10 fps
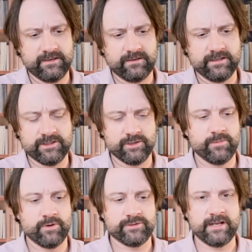it's the
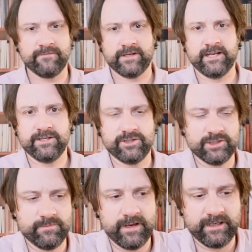most
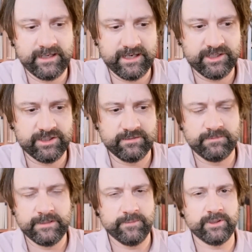efficacious medication,
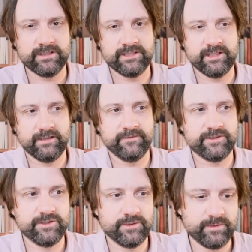people can still have
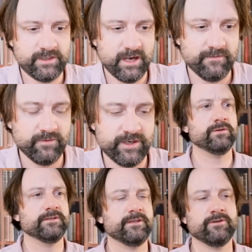issues with
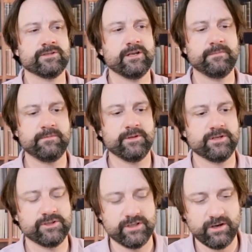coverage. There's some people that
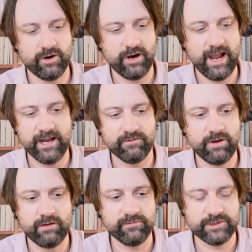just are
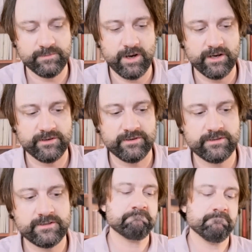Adderall
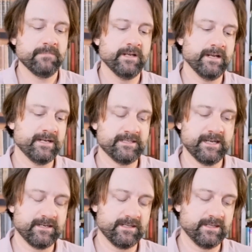responders. And I
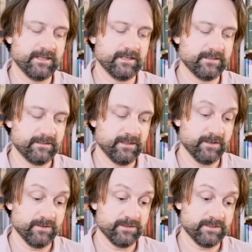tend to think
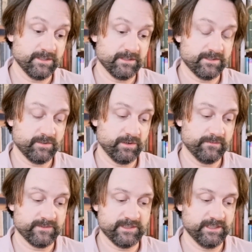there's this sort
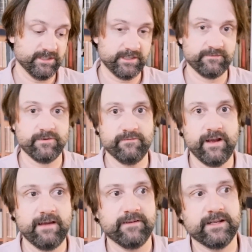of ceiling for
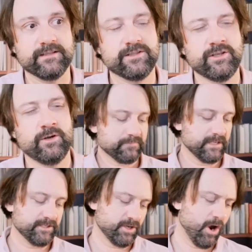Vyvanse. So
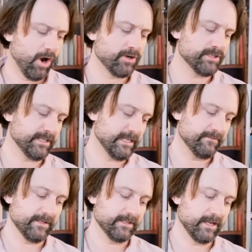it's hard to give
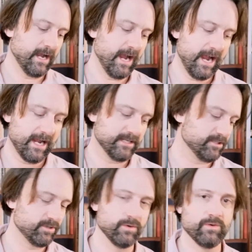it the high
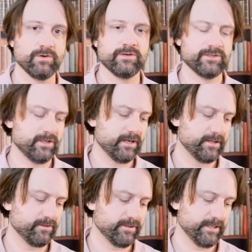scores on
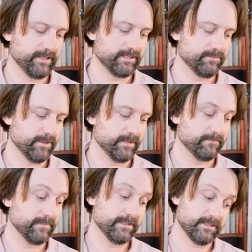other things, but
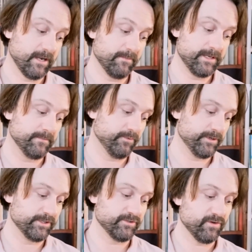it's coming in
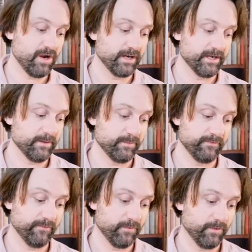pretty strong at number
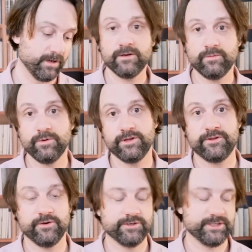4 with a
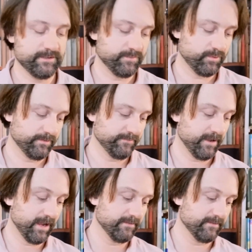13.5.